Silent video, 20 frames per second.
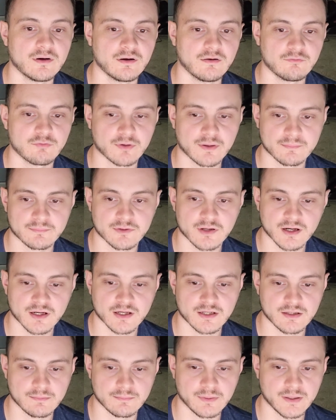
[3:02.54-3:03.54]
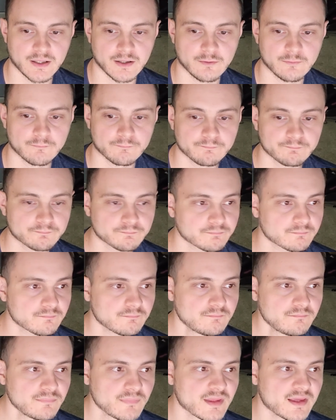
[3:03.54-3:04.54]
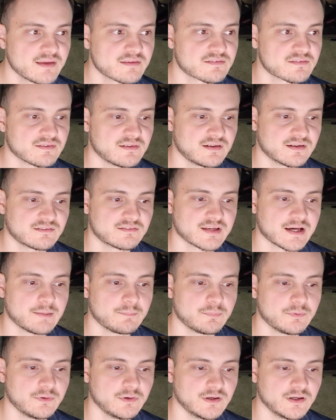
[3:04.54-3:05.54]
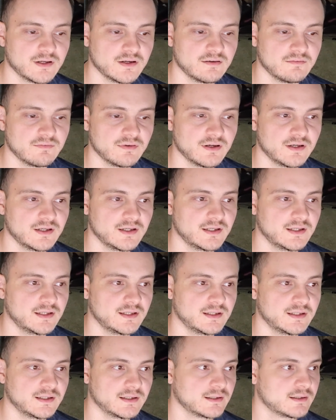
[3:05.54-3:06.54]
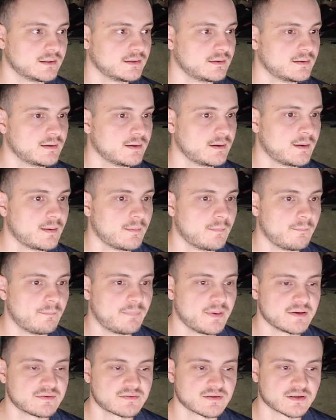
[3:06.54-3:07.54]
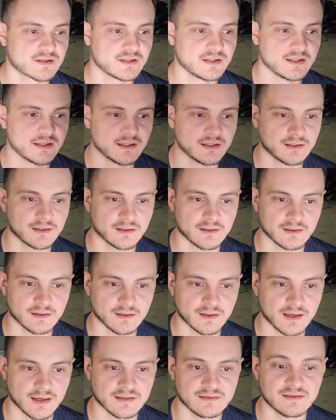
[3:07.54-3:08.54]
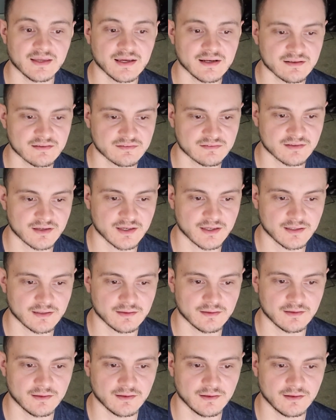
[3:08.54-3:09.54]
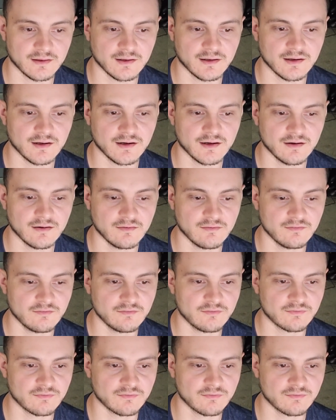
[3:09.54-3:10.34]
what I'm talking about. This is an example of basically a data set of